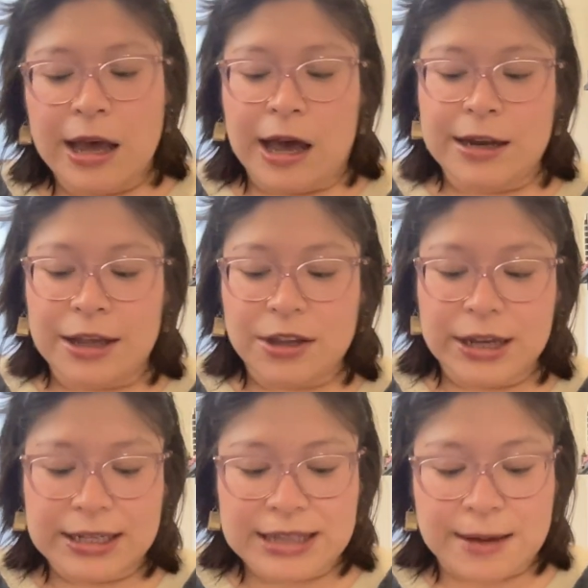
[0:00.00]
Another
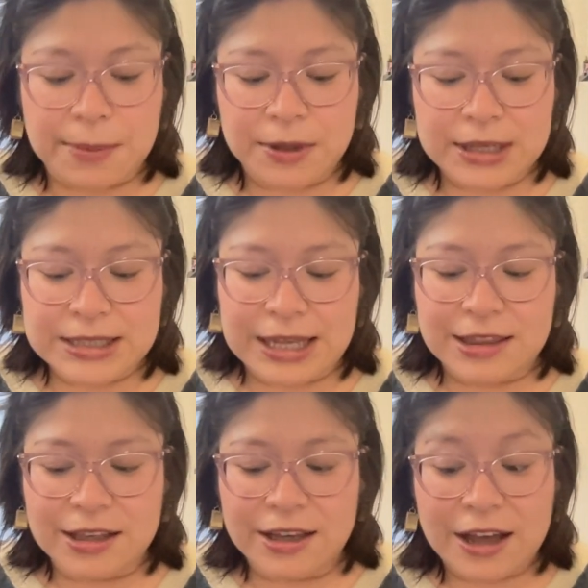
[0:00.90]
example is that
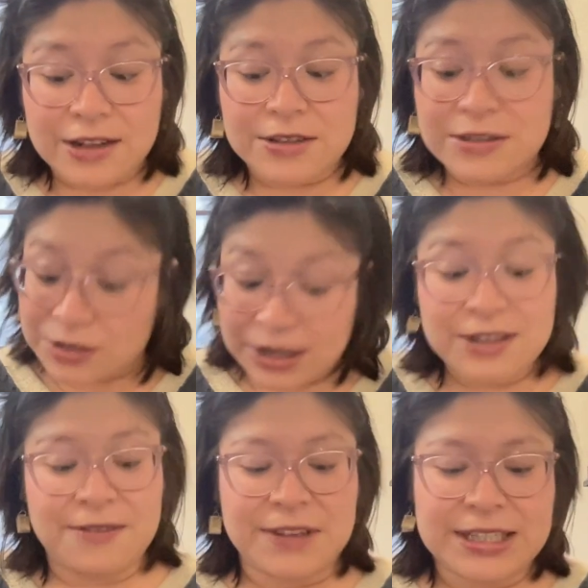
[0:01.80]
the
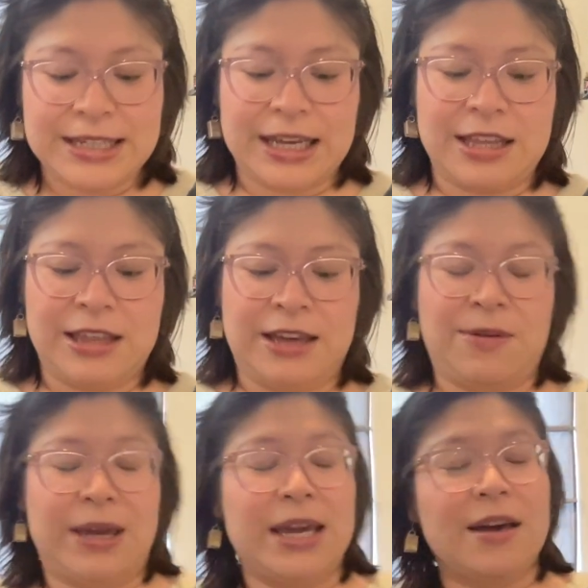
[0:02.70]
constructivistic
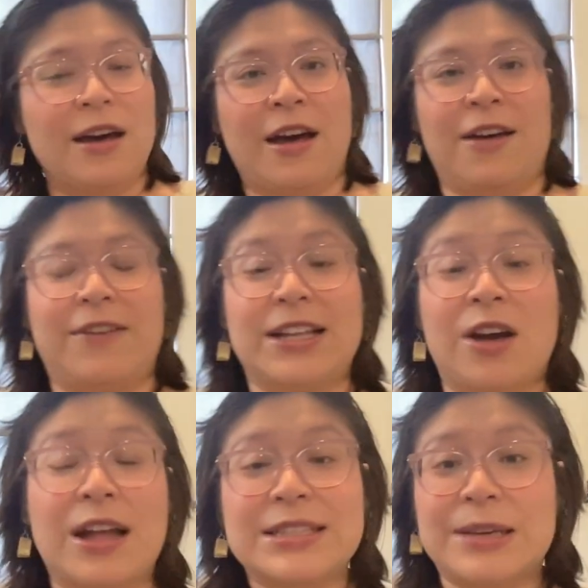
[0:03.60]
theory,
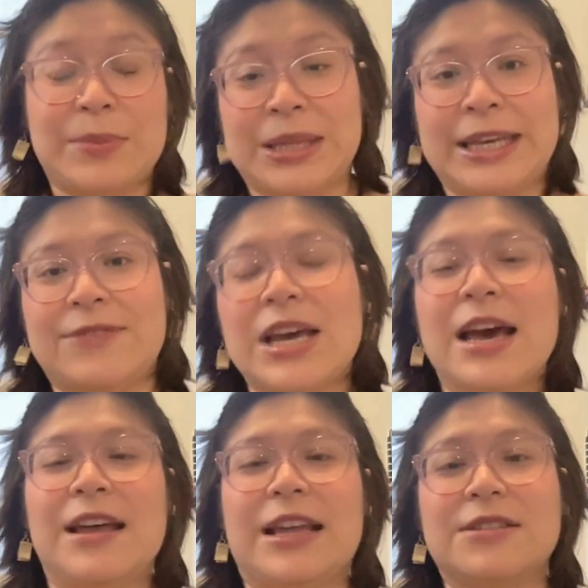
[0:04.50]
Vygotsky believed
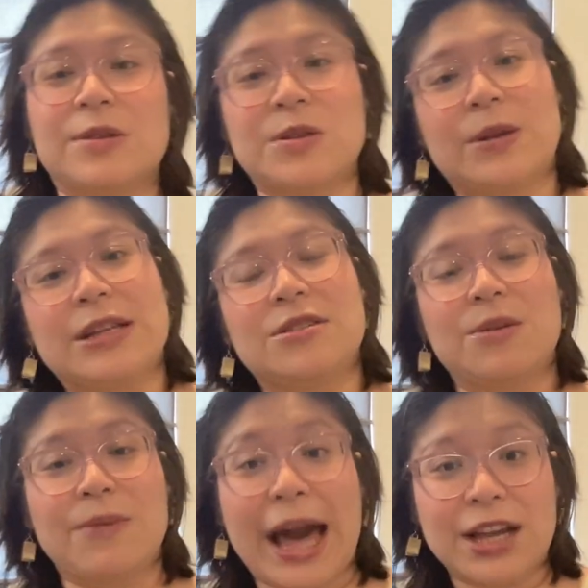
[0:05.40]
that social
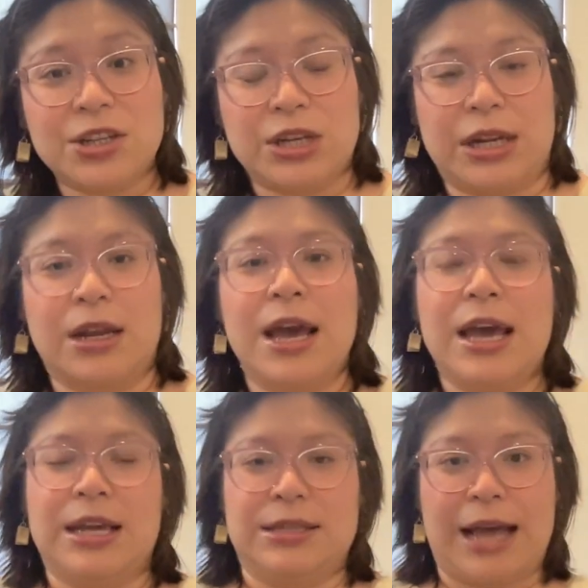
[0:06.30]
interaction
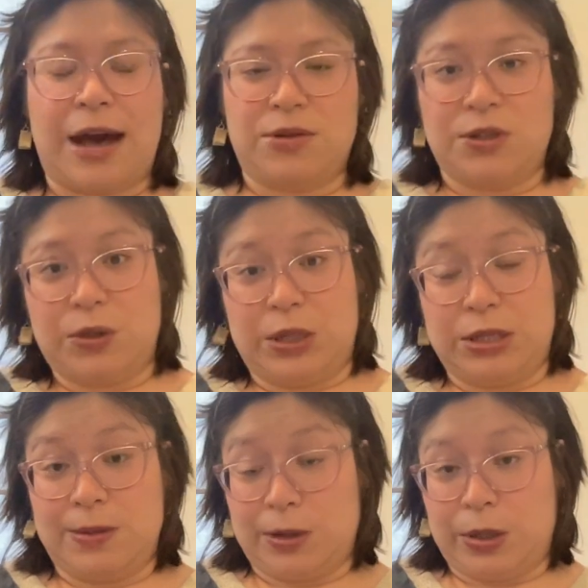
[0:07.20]
is how
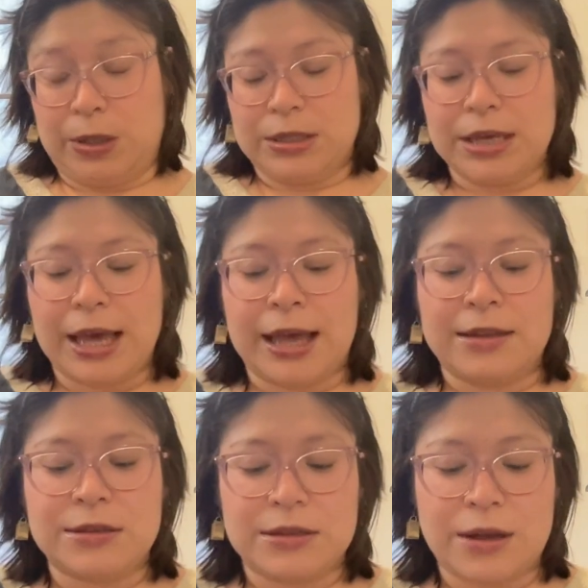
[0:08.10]
students learned.
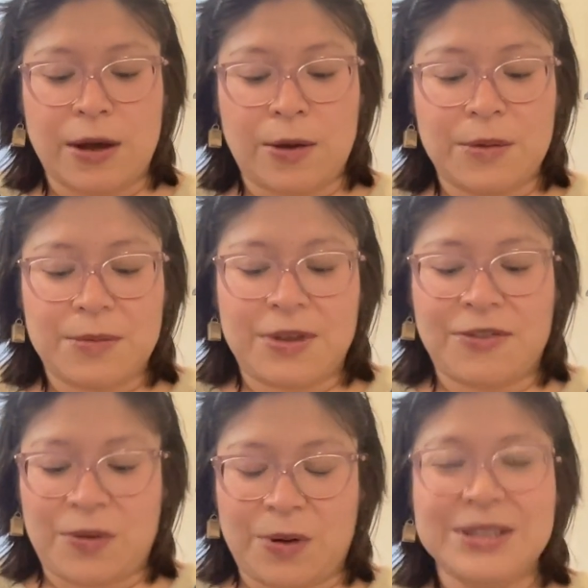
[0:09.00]
And so, of
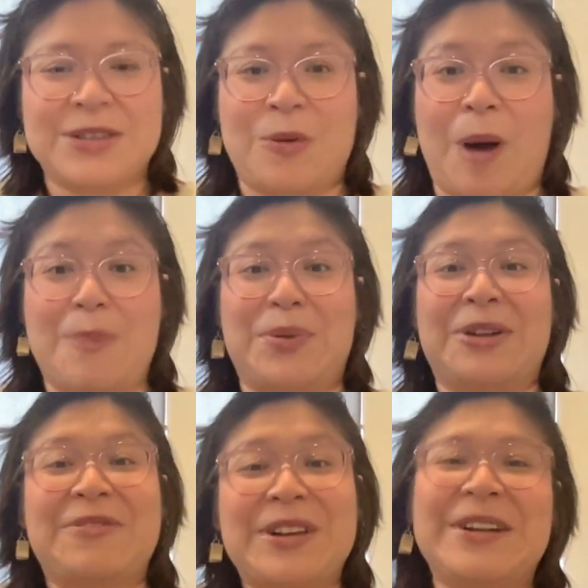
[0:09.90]
course,
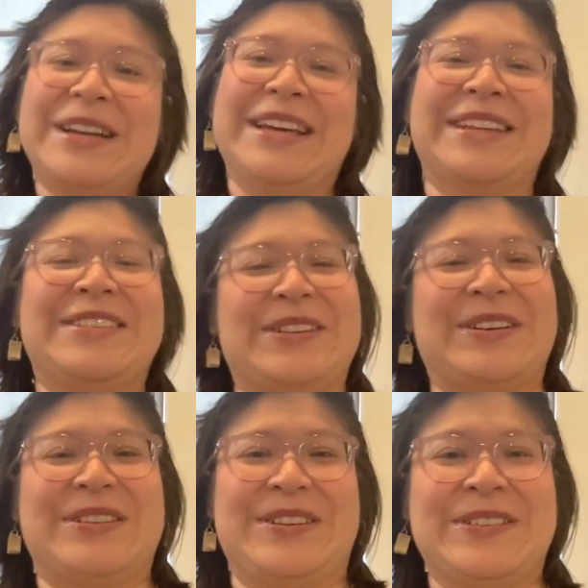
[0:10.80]
cooperative learning
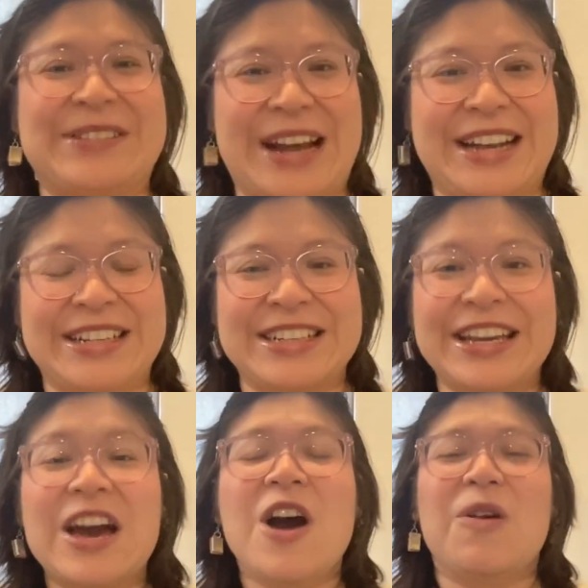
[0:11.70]
instructional
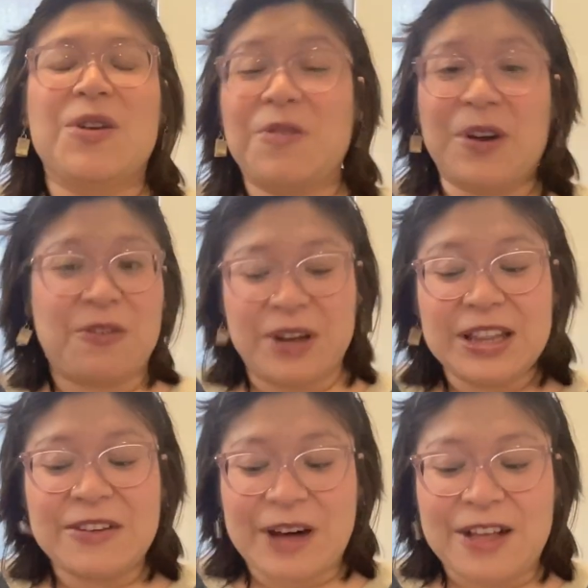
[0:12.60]
strategy would work
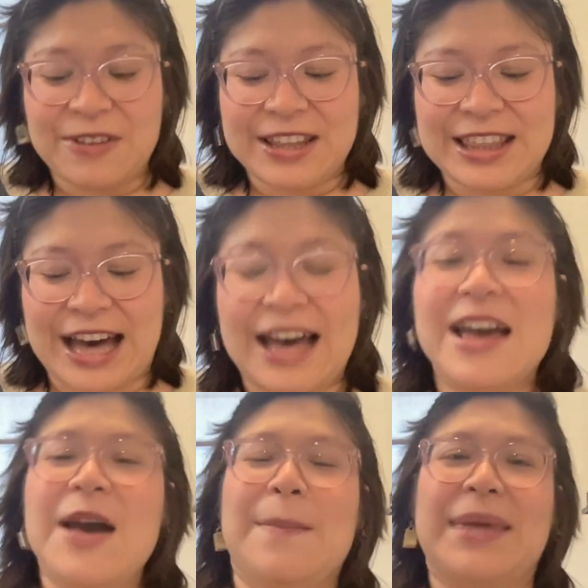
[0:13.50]
really well with that
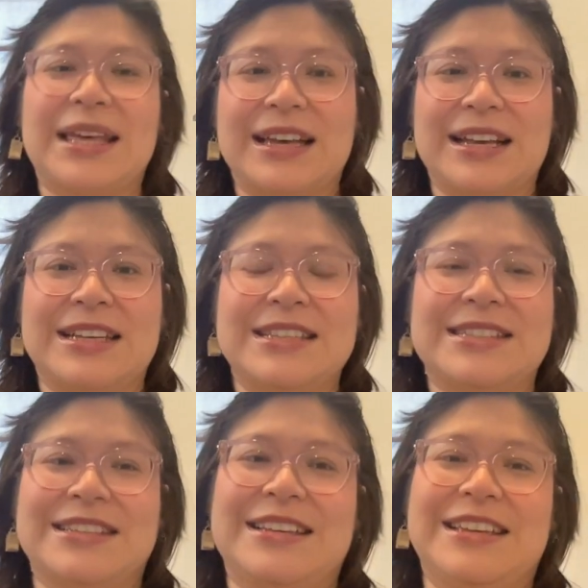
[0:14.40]

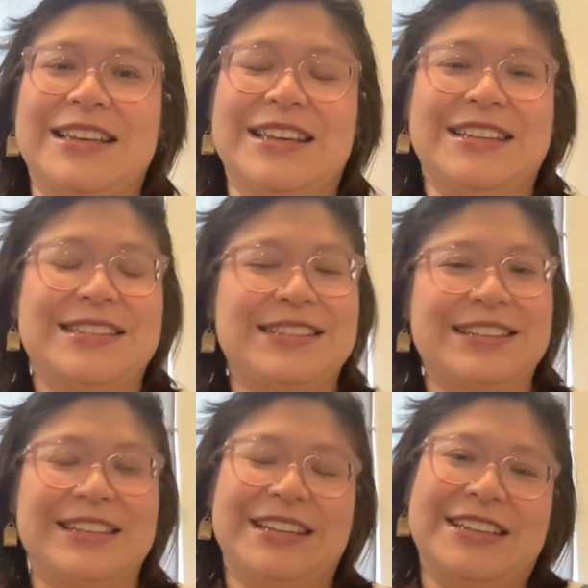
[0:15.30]
because
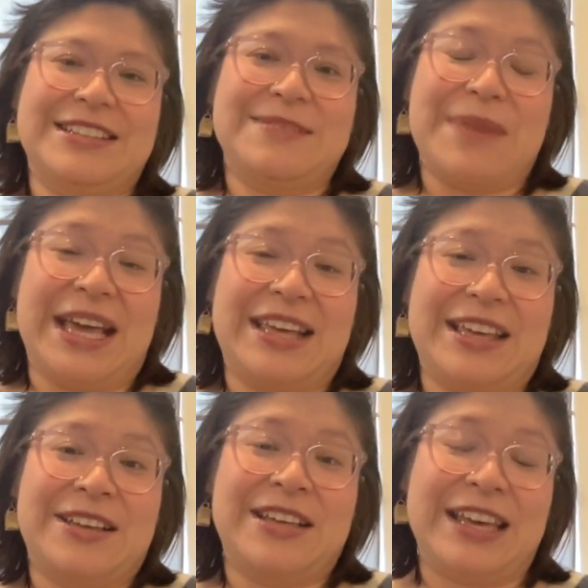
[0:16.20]
it's
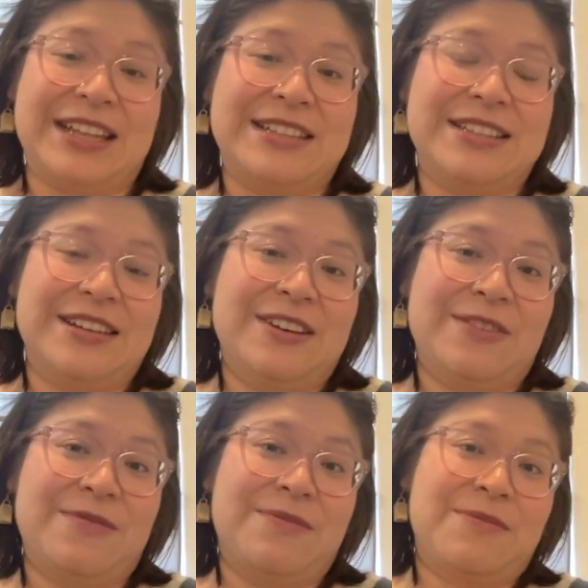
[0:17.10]
making kids
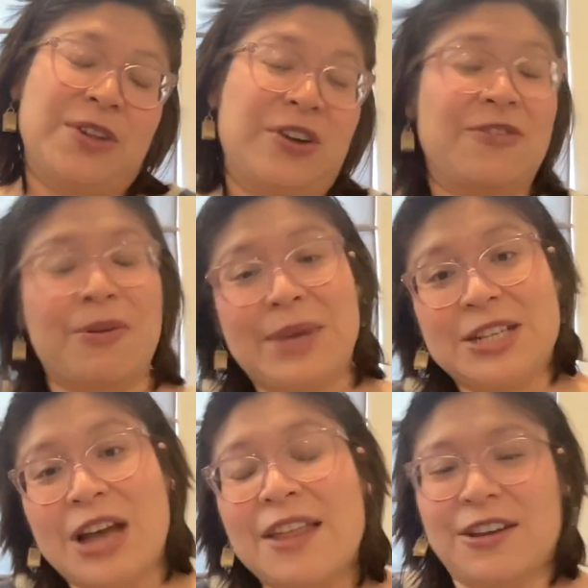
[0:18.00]
learn from
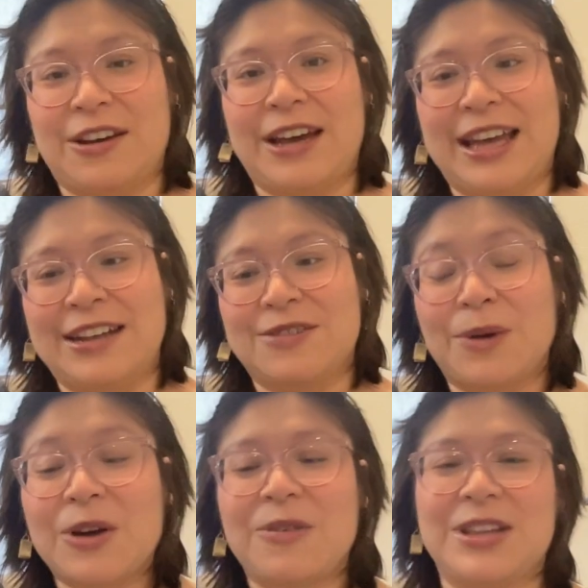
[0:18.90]
each other and
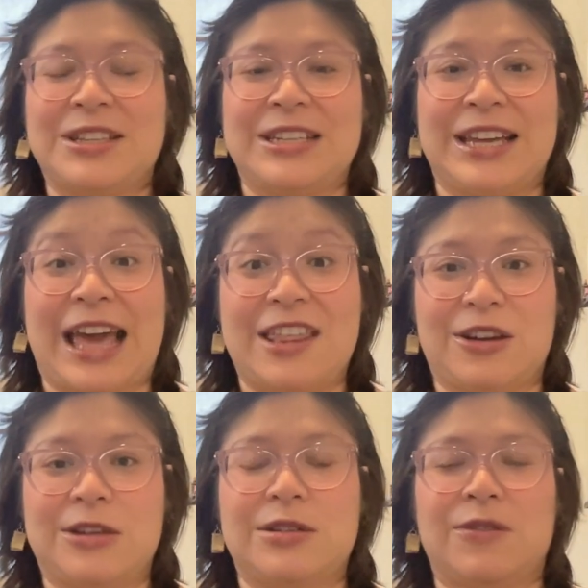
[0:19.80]
work
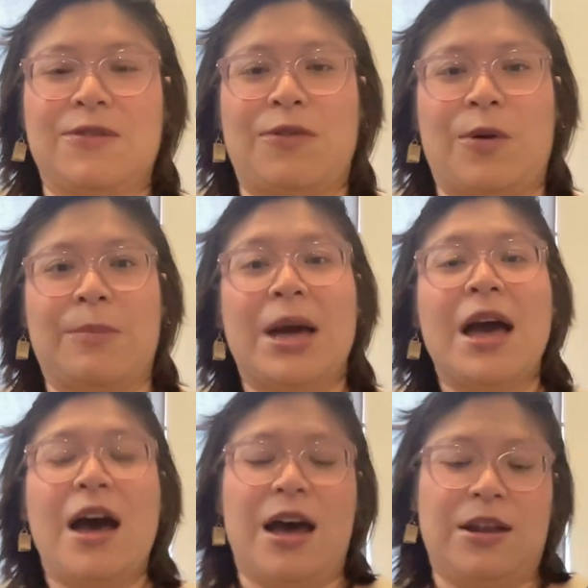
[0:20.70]
together to form
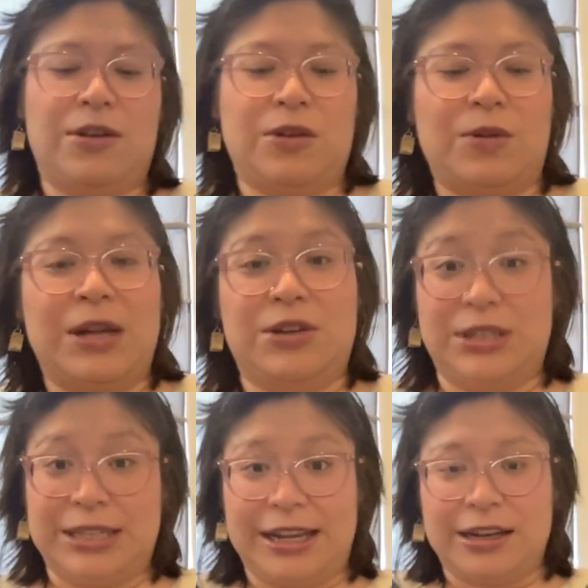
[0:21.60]
a new
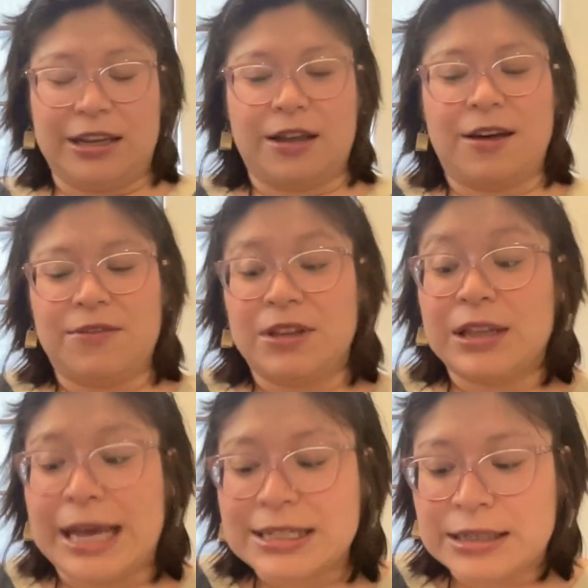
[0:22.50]
understanding of the
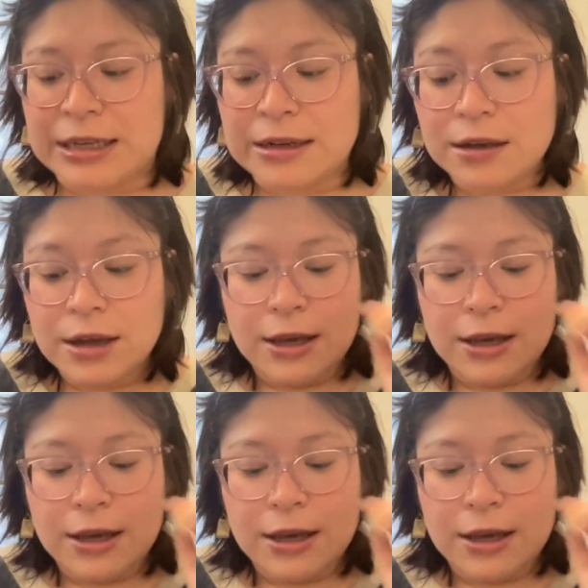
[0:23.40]
lesson.